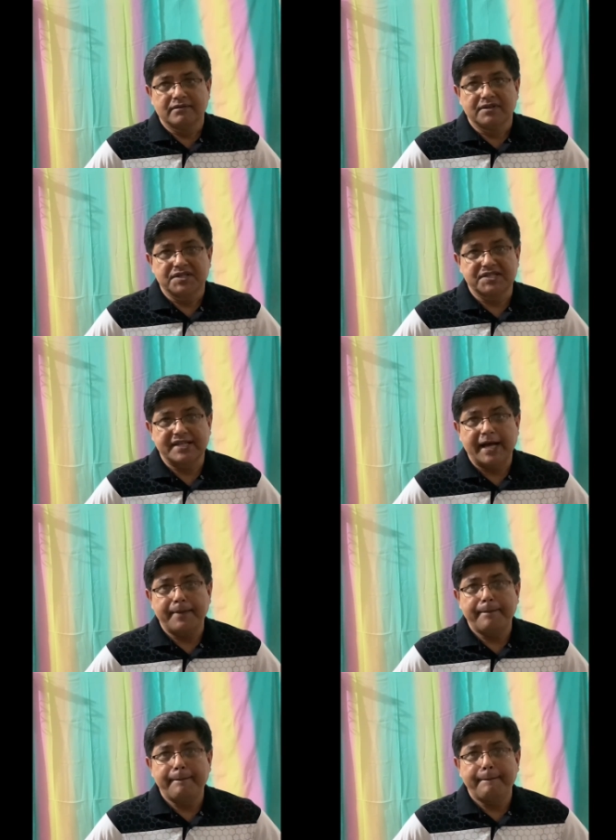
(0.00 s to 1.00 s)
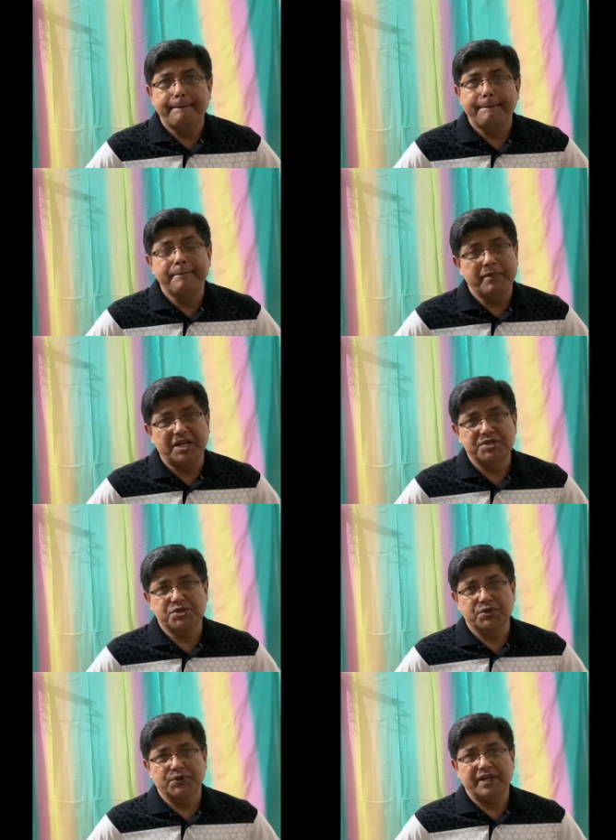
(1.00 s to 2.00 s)
Sam made
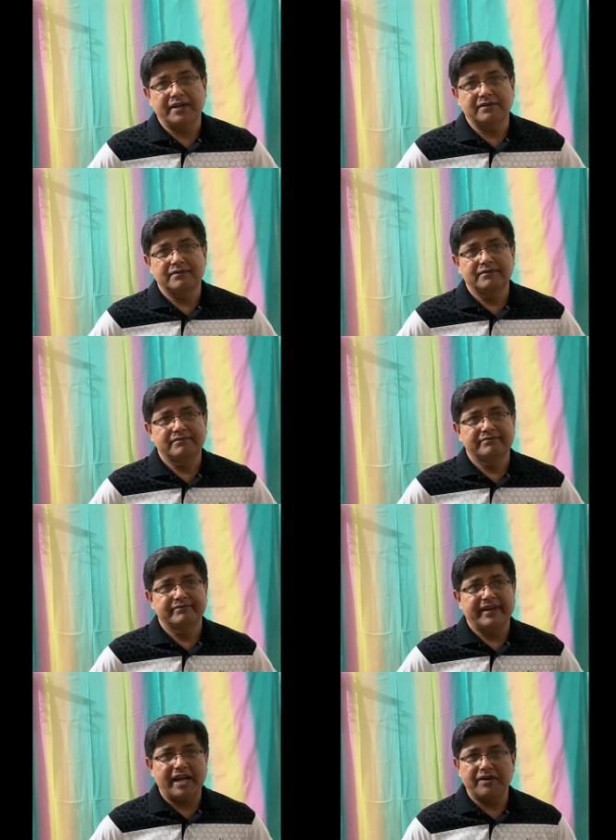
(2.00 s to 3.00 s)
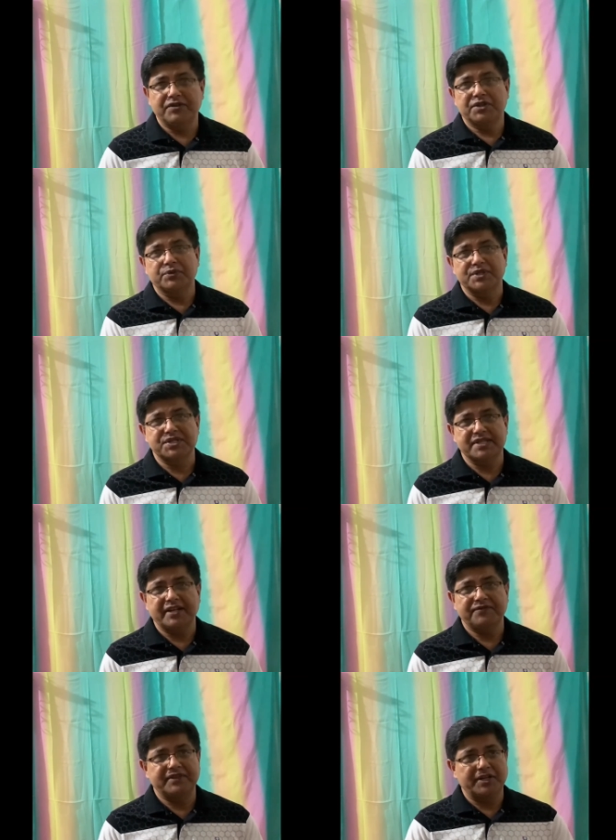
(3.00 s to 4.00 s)
sure that everything was
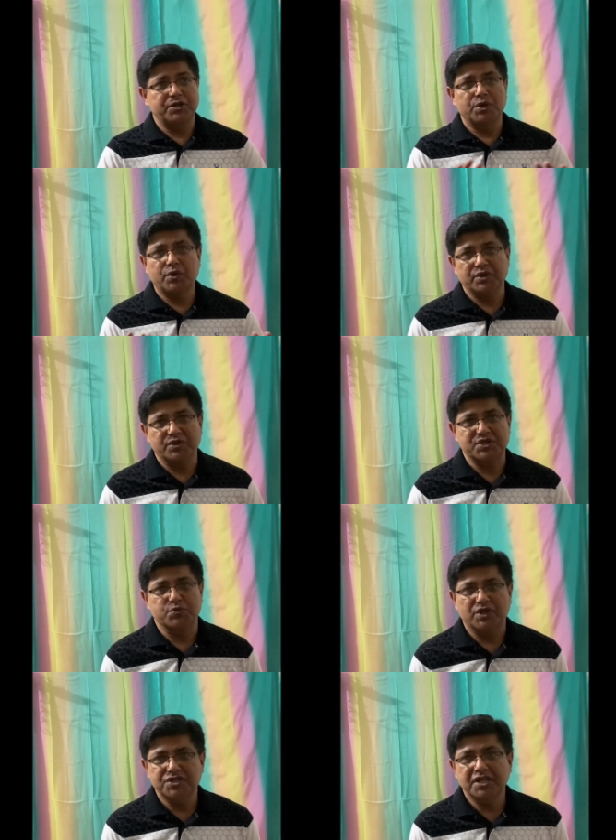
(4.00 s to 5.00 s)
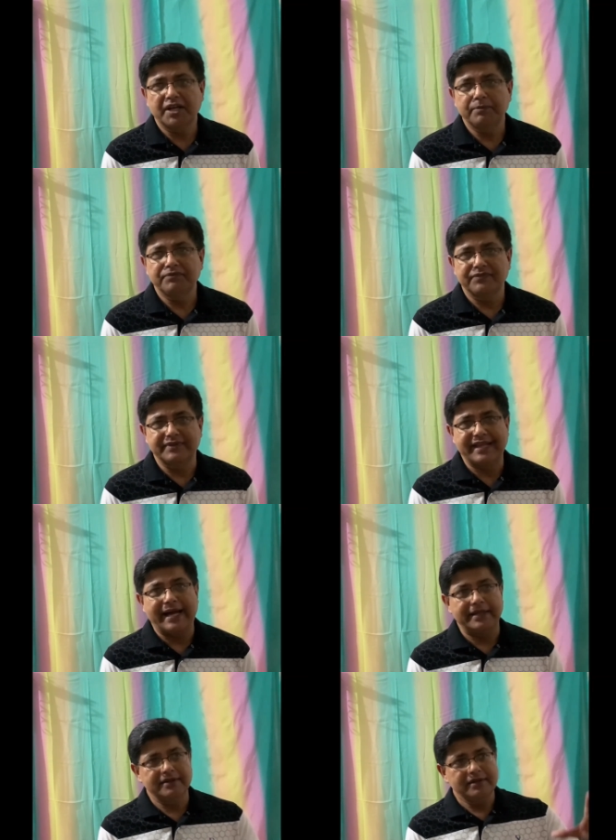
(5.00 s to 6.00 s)
safe, that no one was watching him.
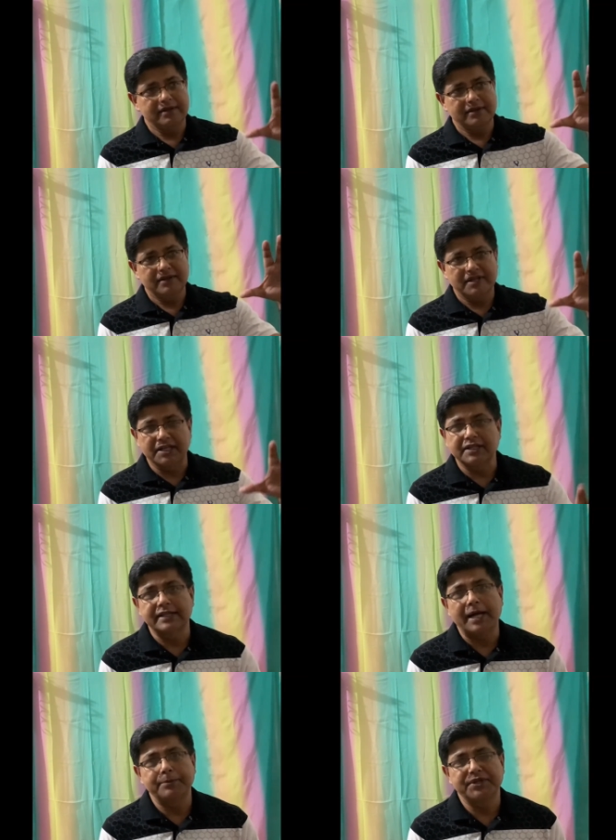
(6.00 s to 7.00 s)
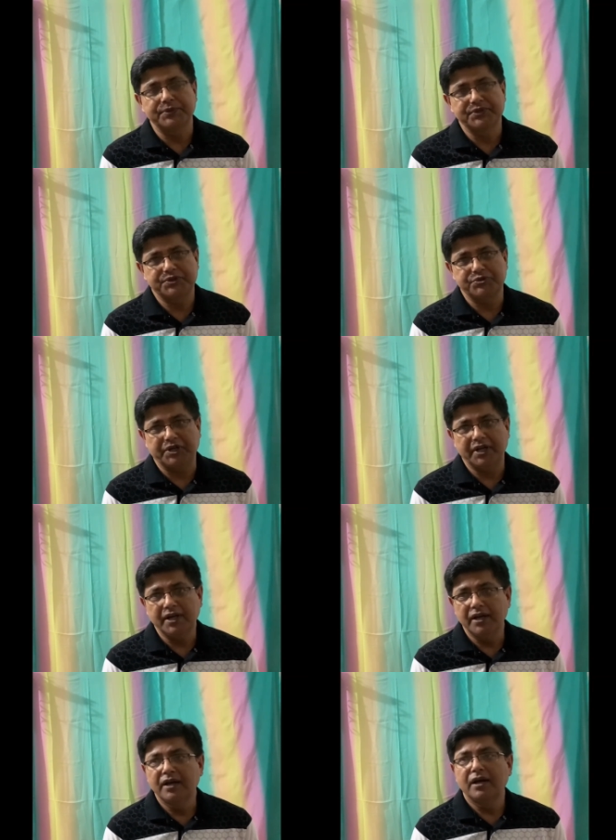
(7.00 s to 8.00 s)
Then he climbed down the tree,
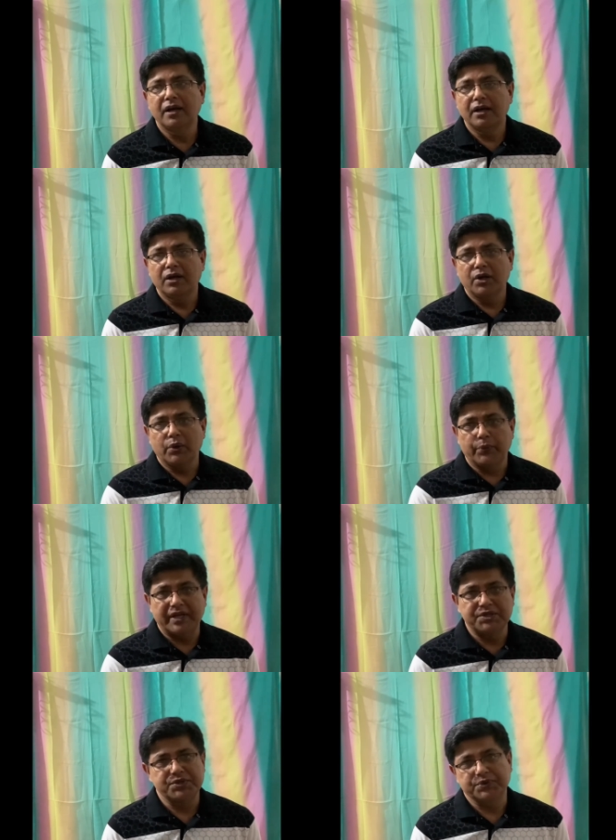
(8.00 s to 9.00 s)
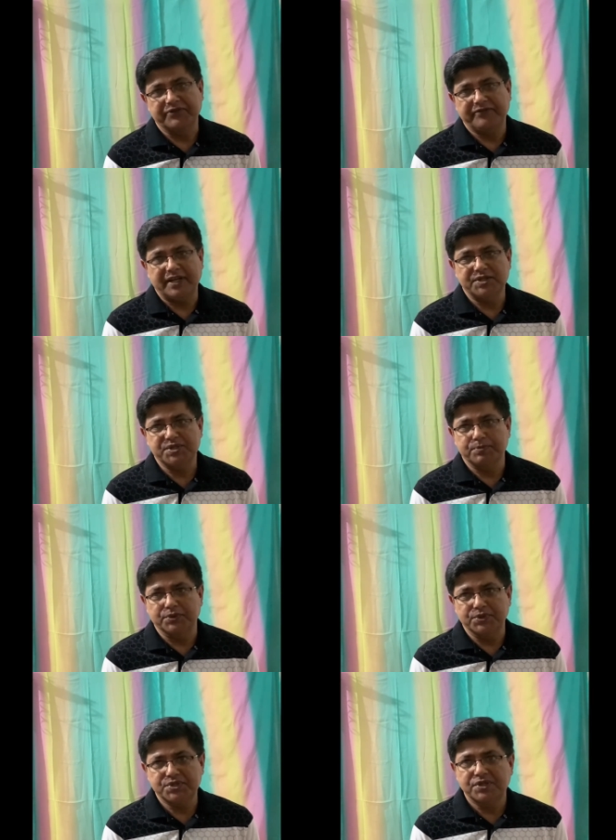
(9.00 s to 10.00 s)
went to the fence
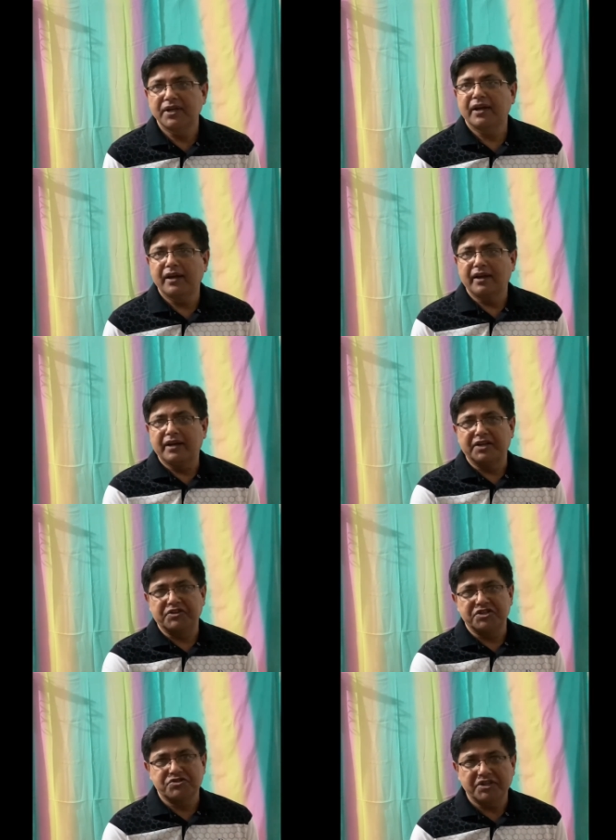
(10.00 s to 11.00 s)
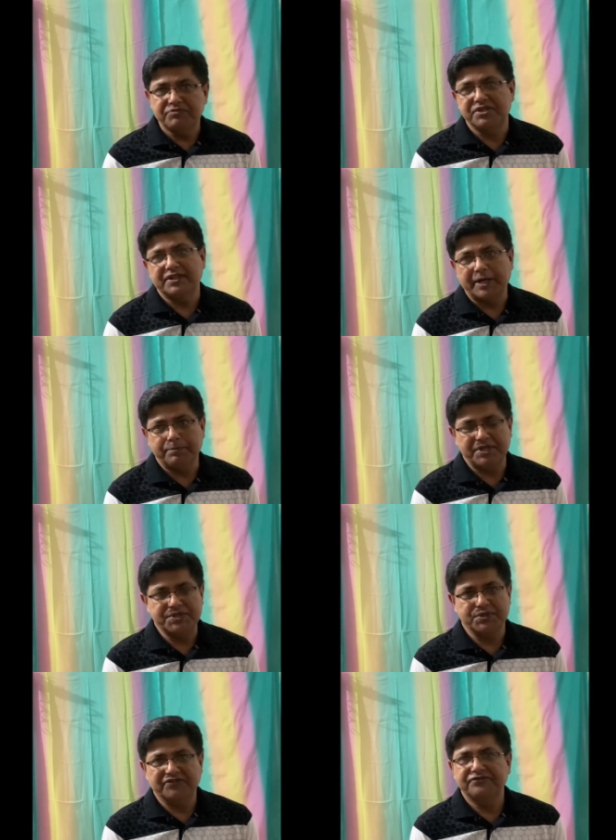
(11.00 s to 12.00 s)
post. He retrieved that piece
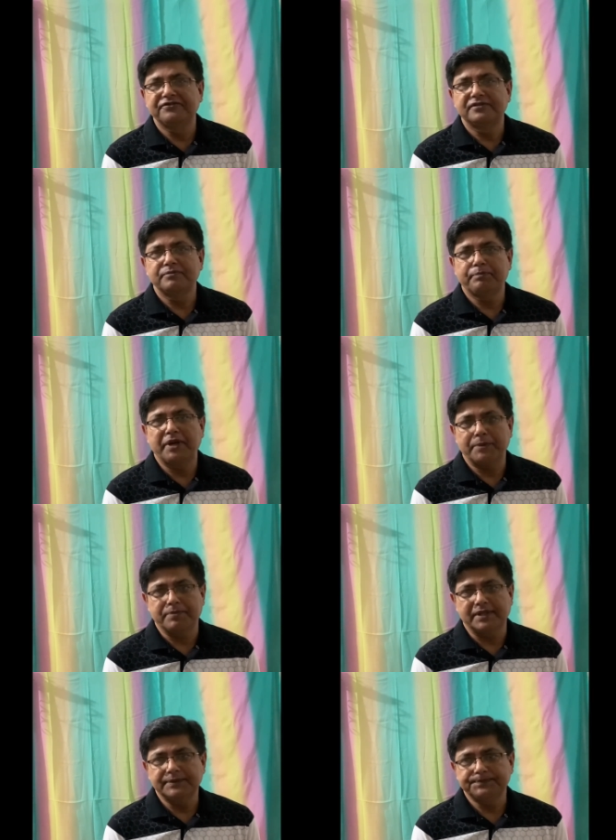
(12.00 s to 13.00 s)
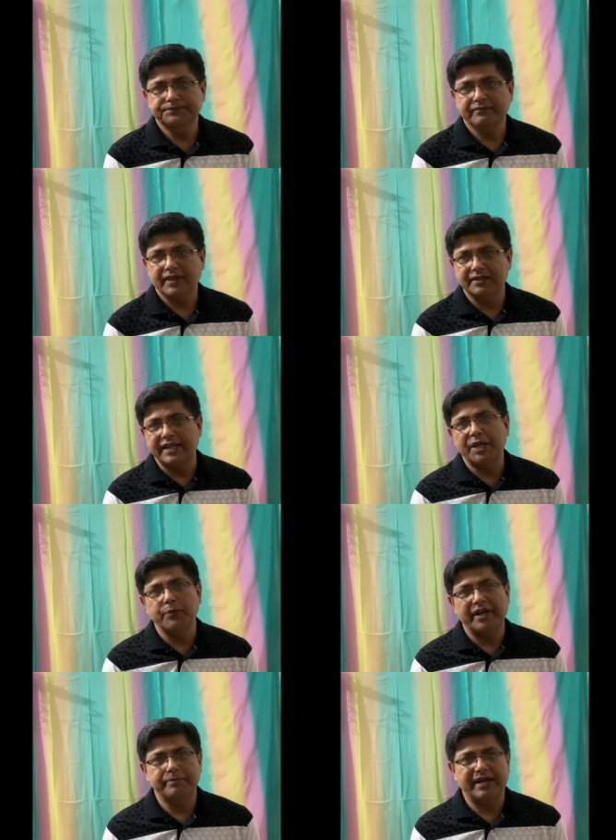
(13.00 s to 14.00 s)
of paper, then
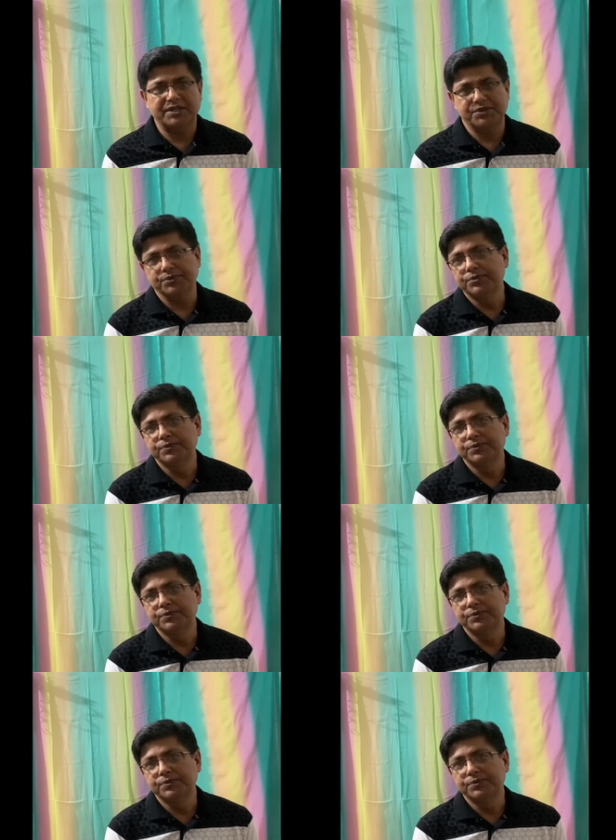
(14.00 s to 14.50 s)
went back to